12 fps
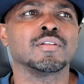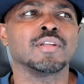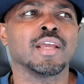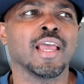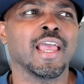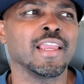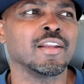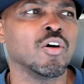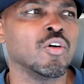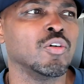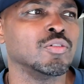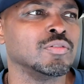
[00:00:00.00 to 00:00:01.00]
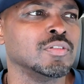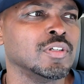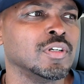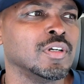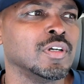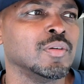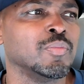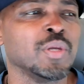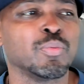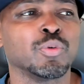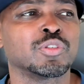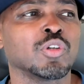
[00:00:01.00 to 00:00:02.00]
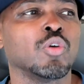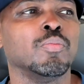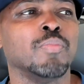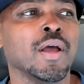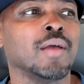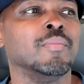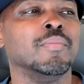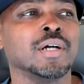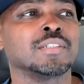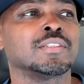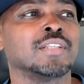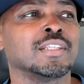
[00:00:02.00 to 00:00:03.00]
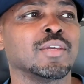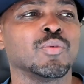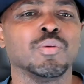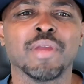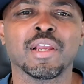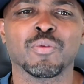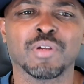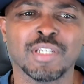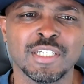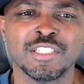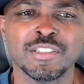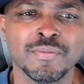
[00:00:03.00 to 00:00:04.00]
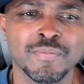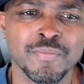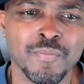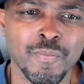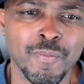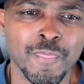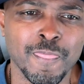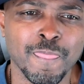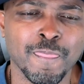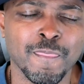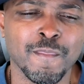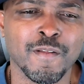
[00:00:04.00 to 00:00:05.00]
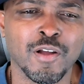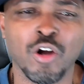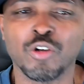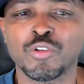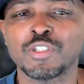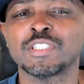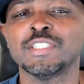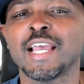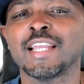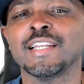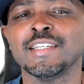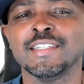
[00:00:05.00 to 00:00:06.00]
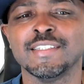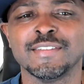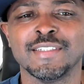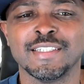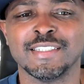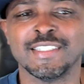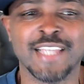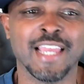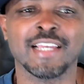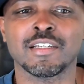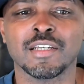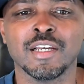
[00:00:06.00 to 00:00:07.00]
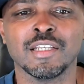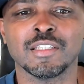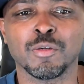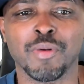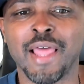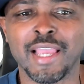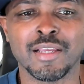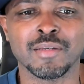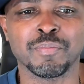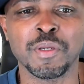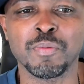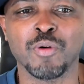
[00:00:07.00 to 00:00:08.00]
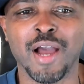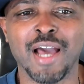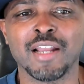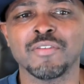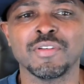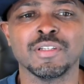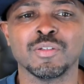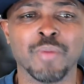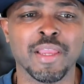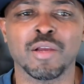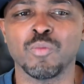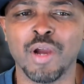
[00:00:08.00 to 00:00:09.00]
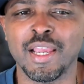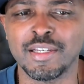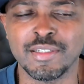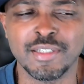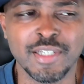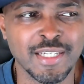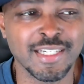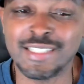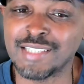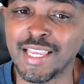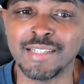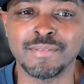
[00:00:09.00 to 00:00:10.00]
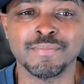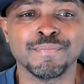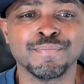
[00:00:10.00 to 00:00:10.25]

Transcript: hate on people so much that they would make a religion called Christianity and yank the black people out of it and make them white. That's hating.